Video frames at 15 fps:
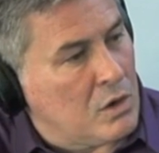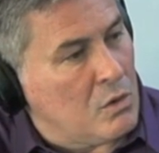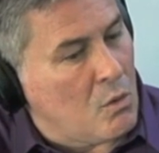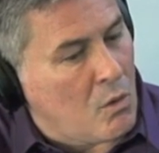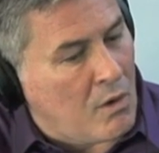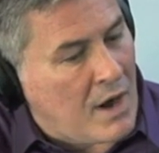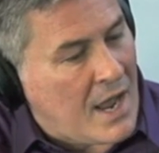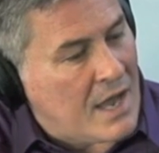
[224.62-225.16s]

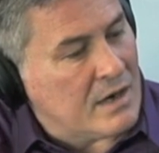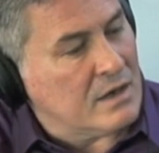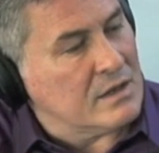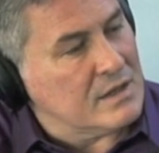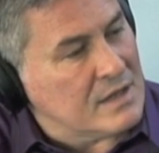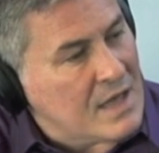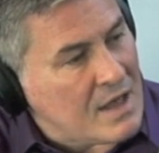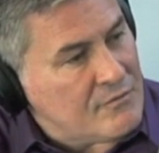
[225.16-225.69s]
or how to
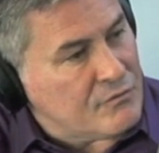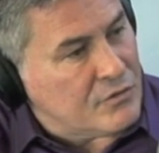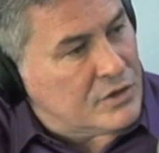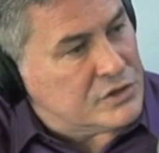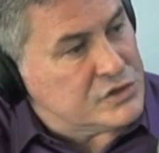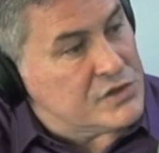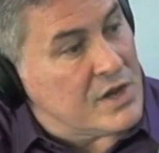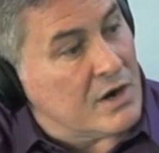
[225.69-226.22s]

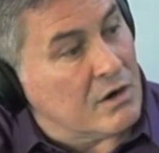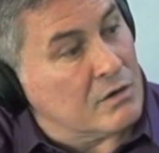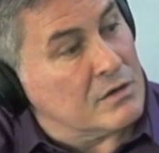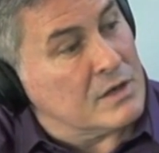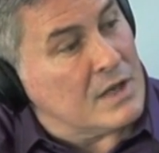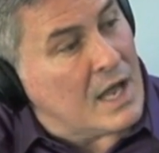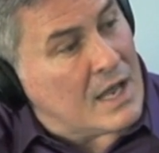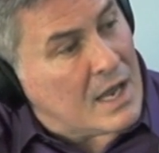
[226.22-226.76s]
leverage their
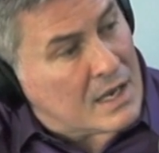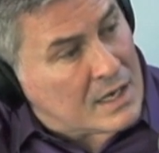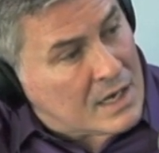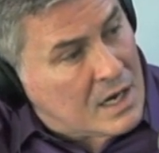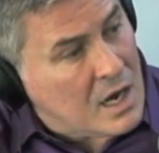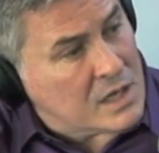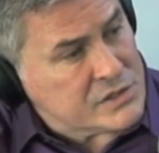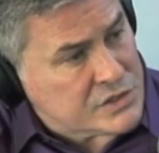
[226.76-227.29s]

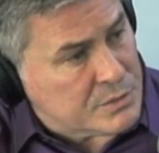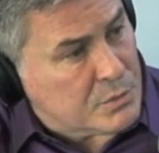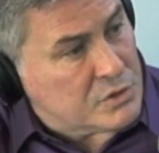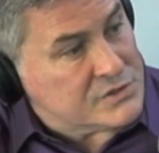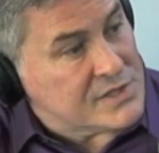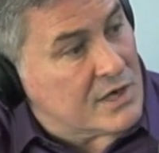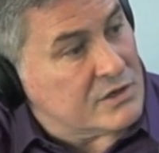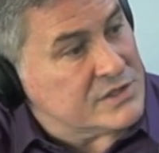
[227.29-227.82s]

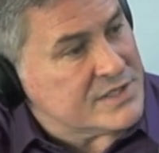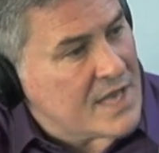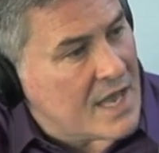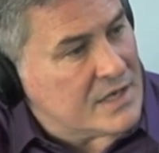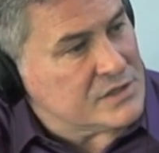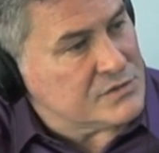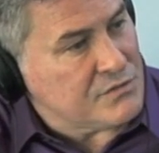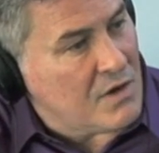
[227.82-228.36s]
customers that are
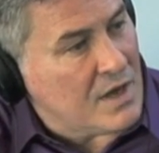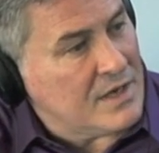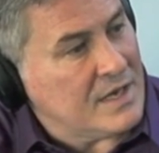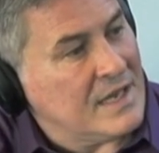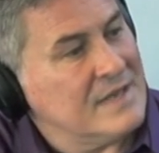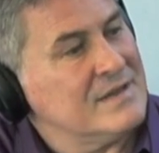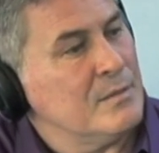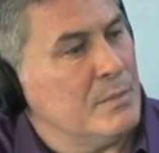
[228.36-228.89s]
satisfied
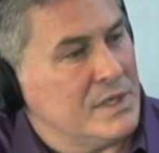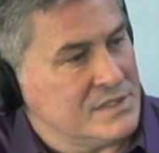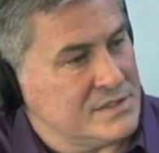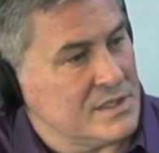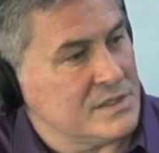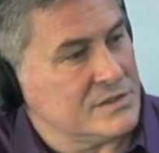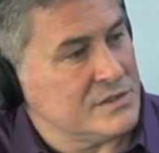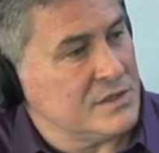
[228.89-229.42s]
into
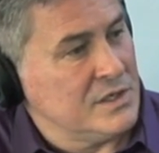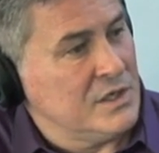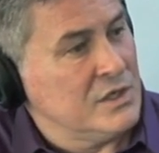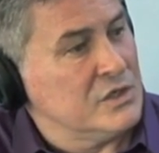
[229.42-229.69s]
business.